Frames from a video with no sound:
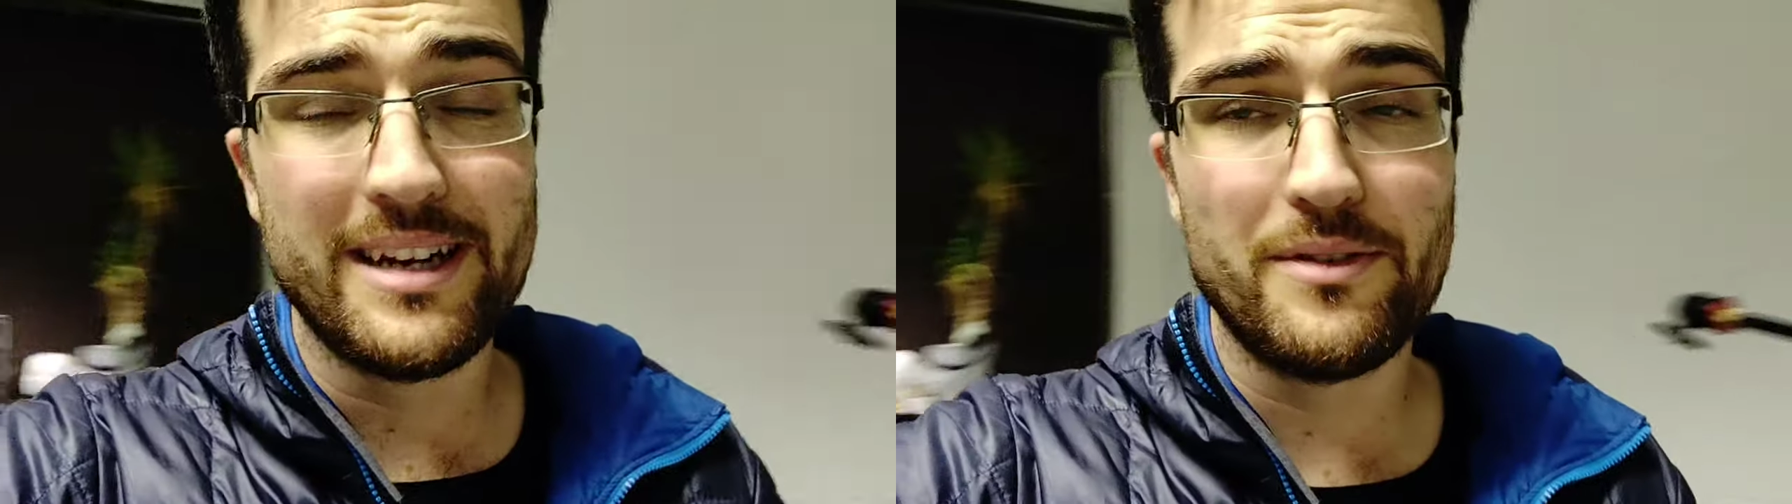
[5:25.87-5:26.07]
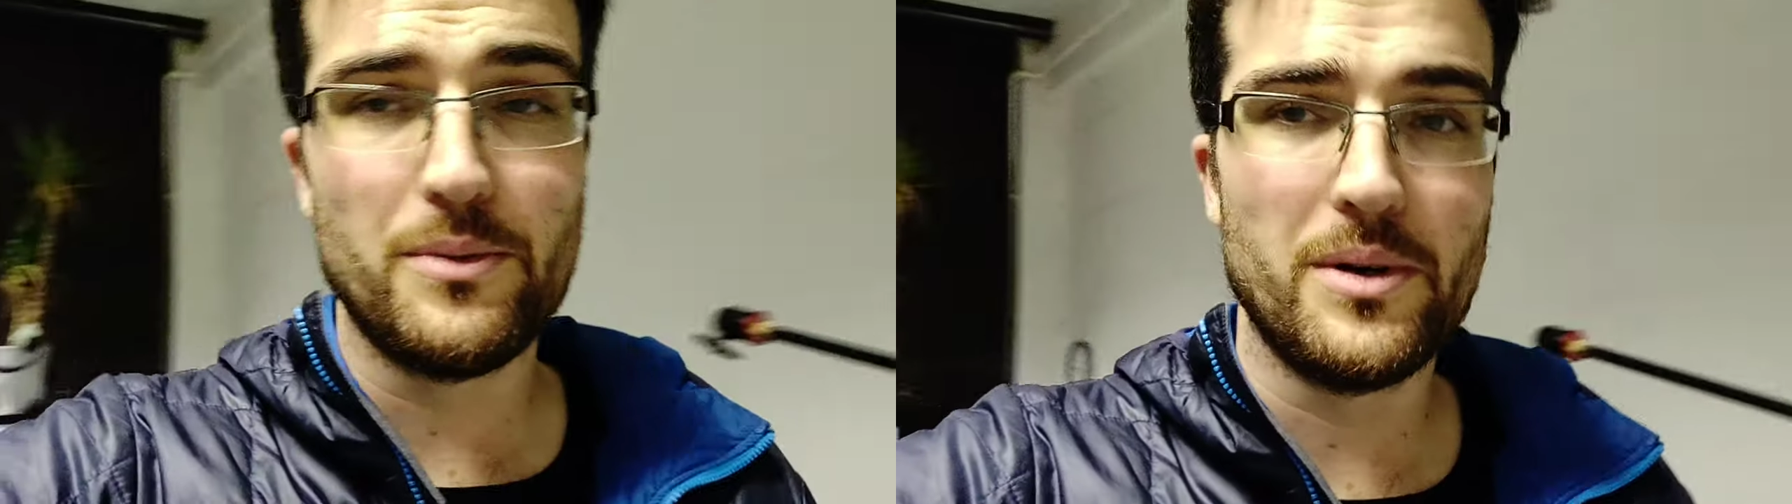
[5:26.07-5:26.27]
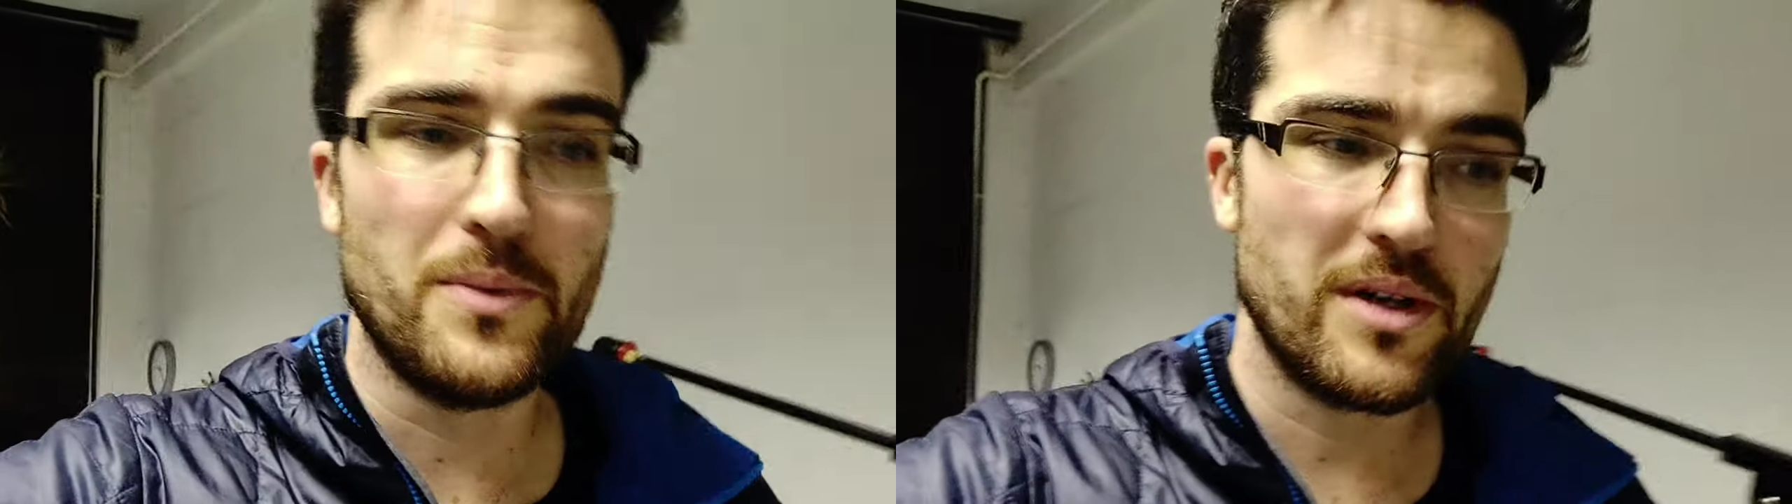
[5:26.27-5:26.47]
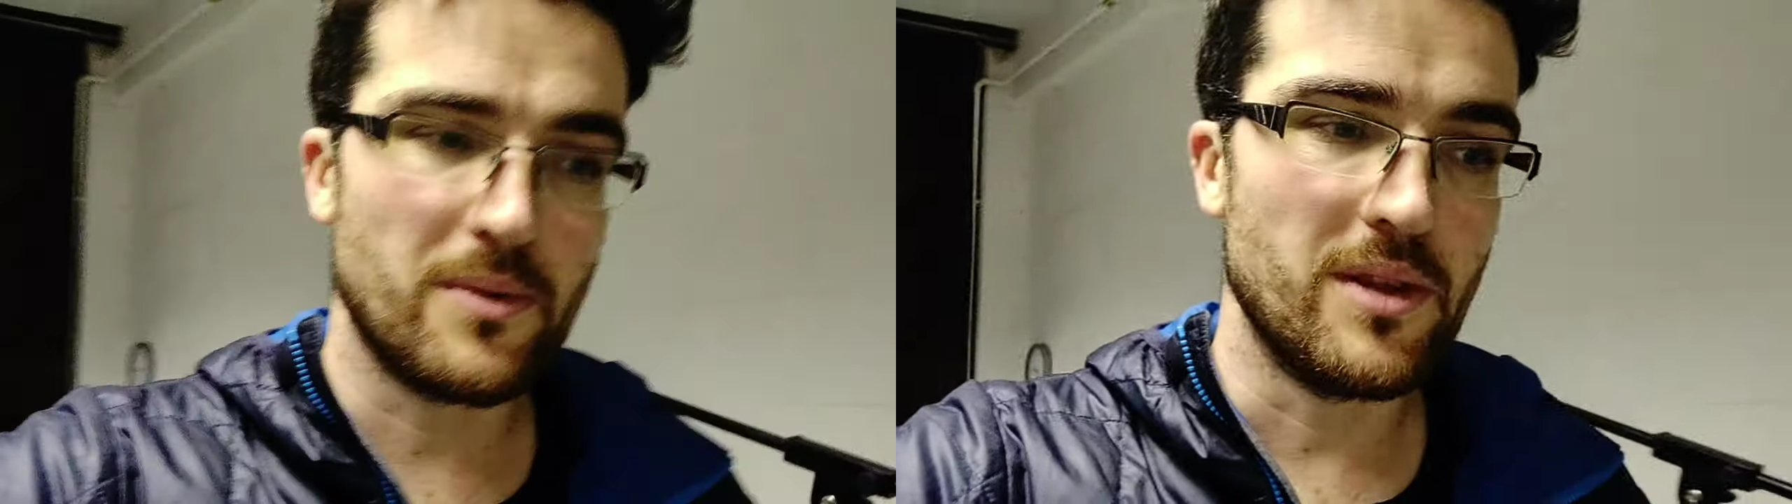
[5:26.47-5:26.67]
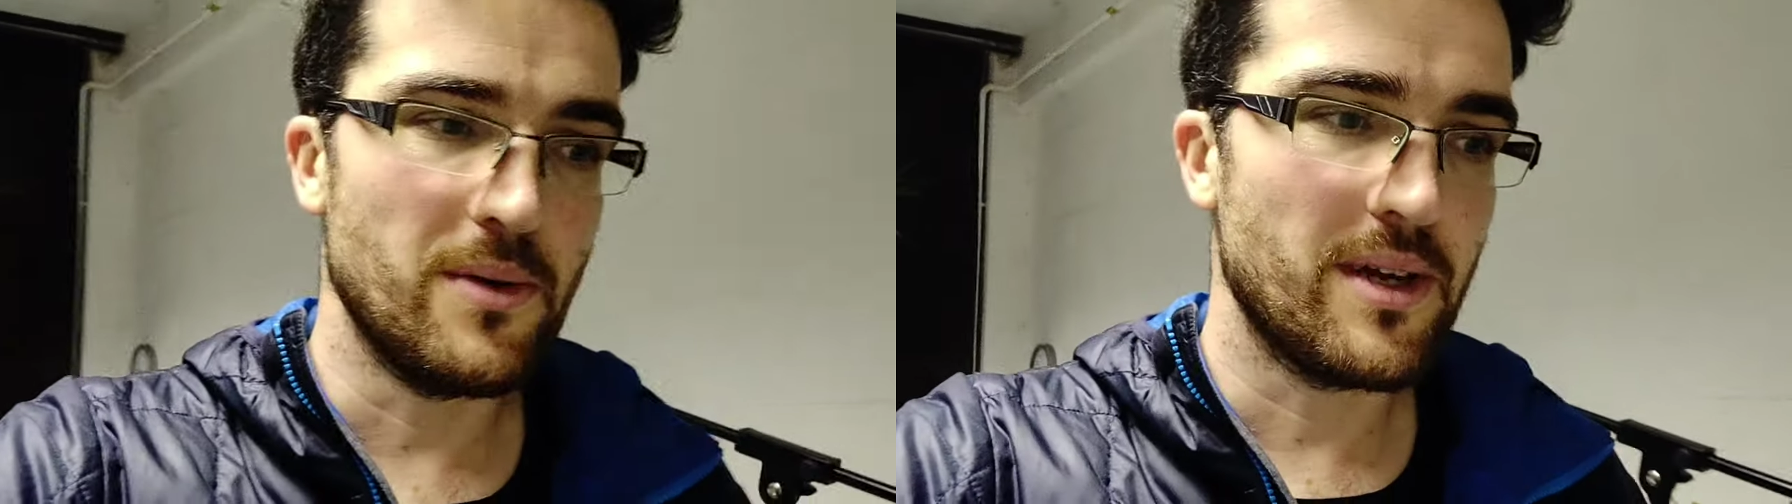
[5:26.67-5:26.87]
they never want to
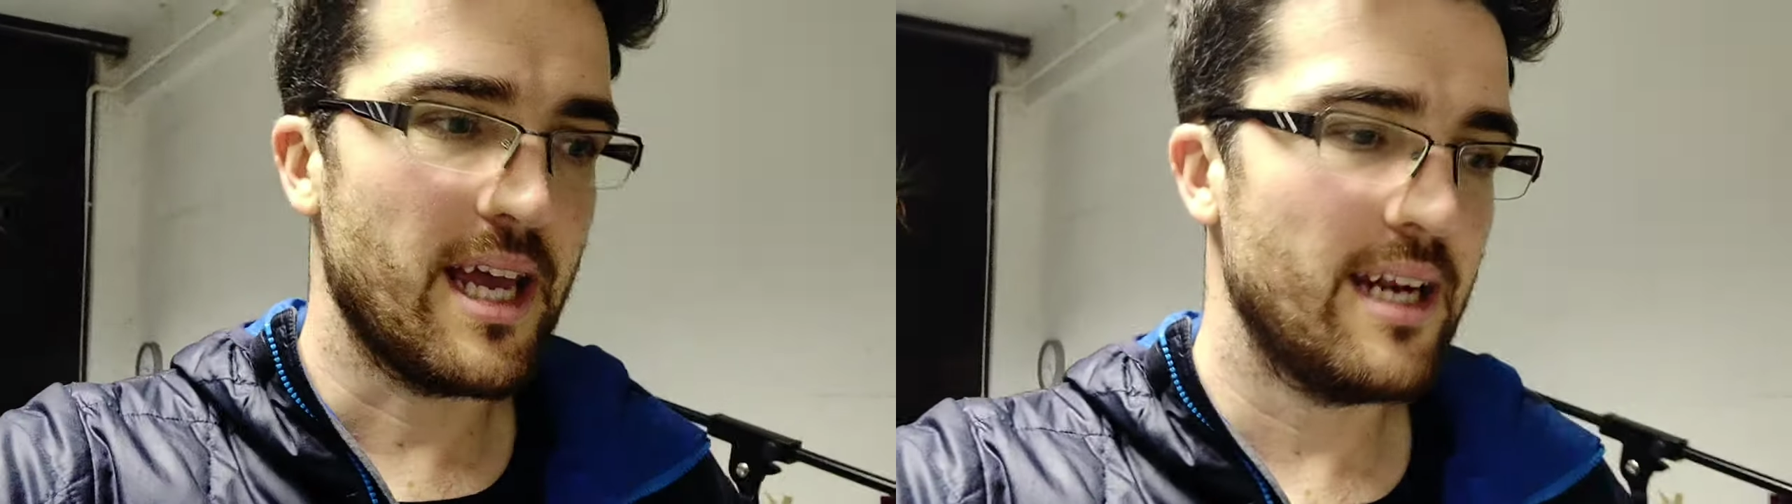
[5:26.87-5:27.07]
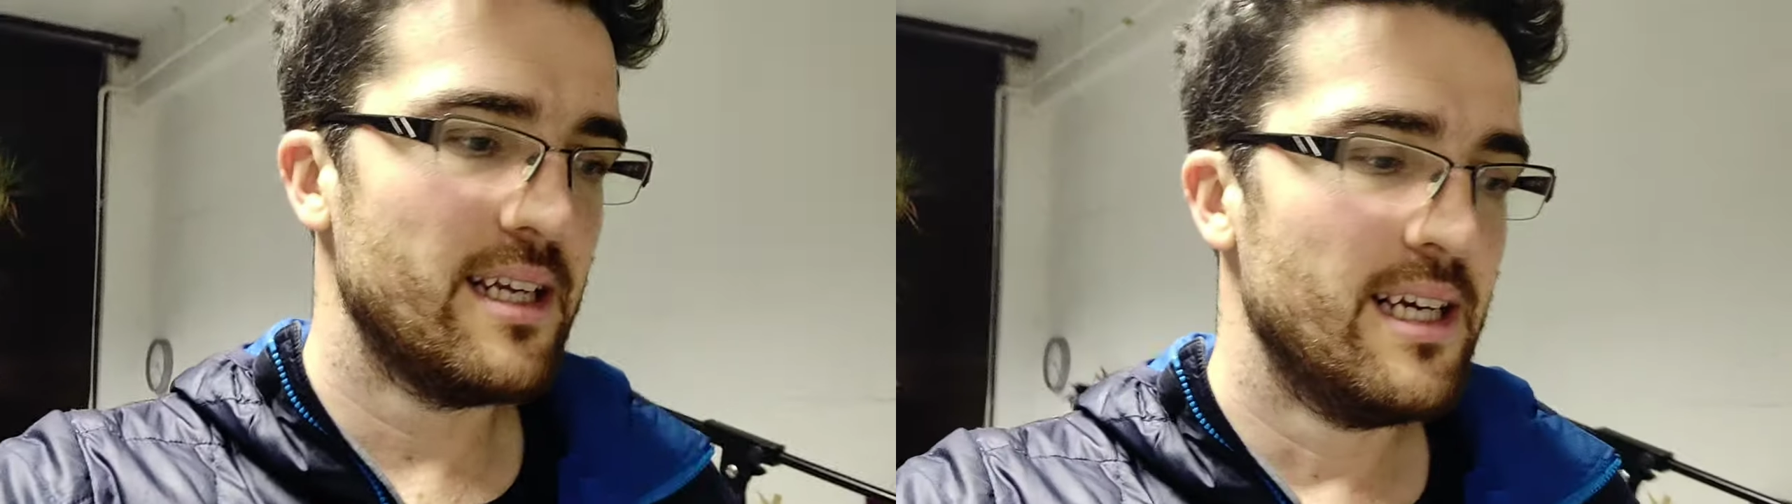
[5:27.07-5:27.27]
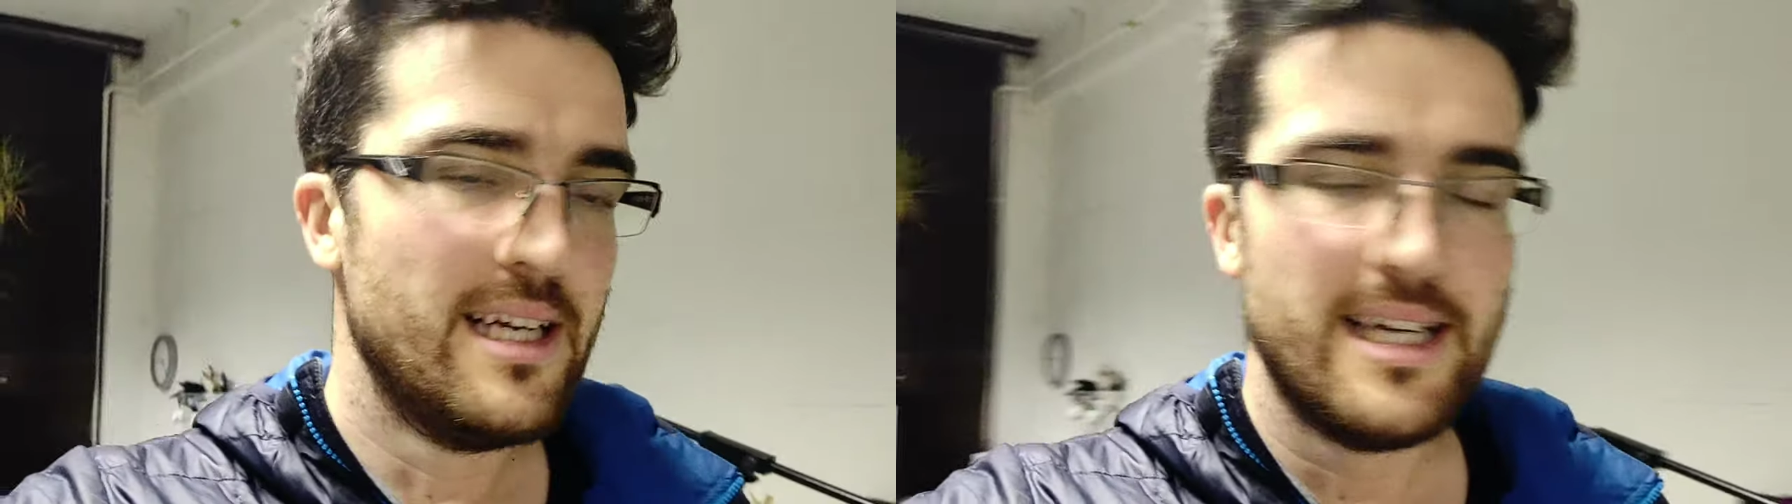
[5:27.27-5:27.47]
work with you again.